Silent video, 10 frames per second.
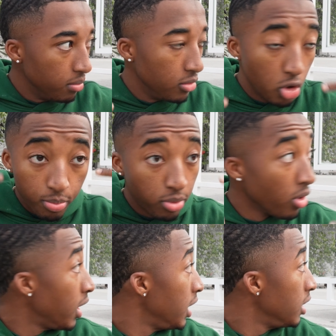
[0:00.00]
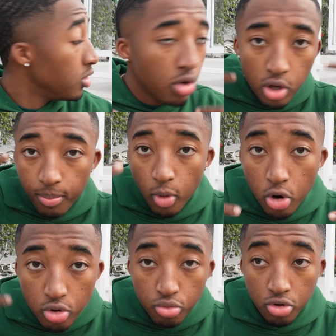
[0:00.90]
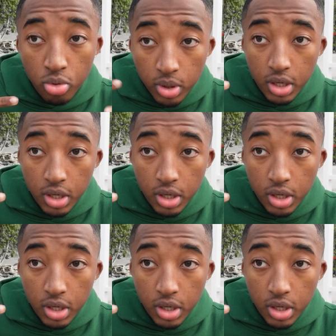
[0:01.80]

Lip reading: your brain, you know, the more you do